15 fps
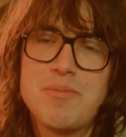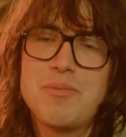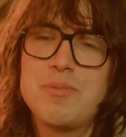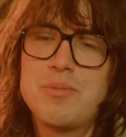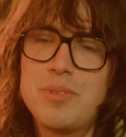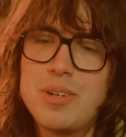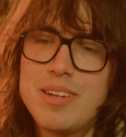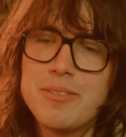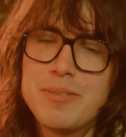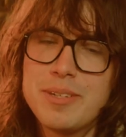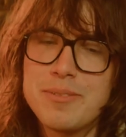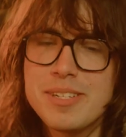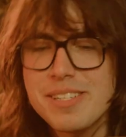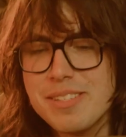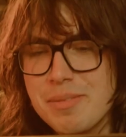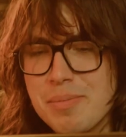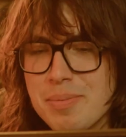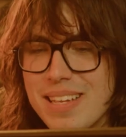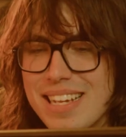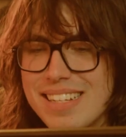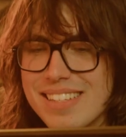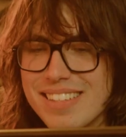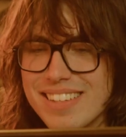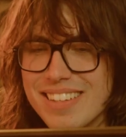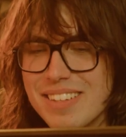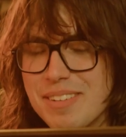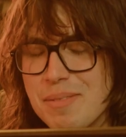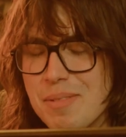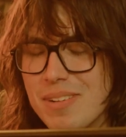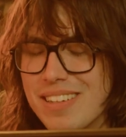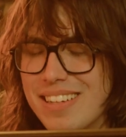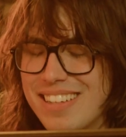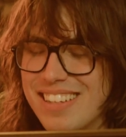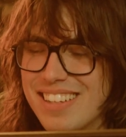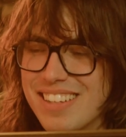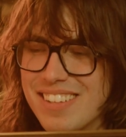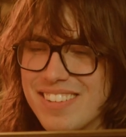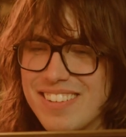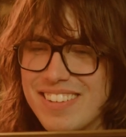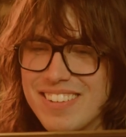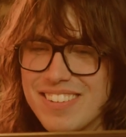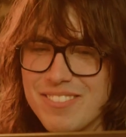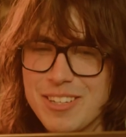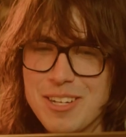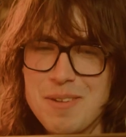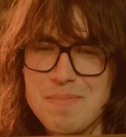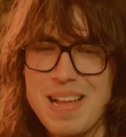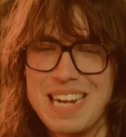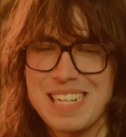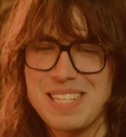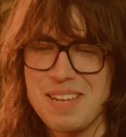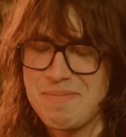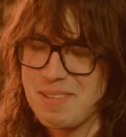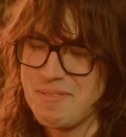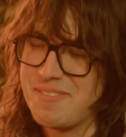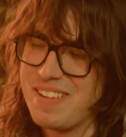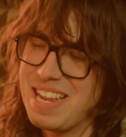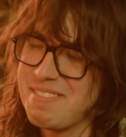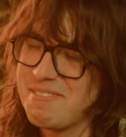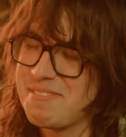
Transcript: Well, we originally planned to we all packed up the van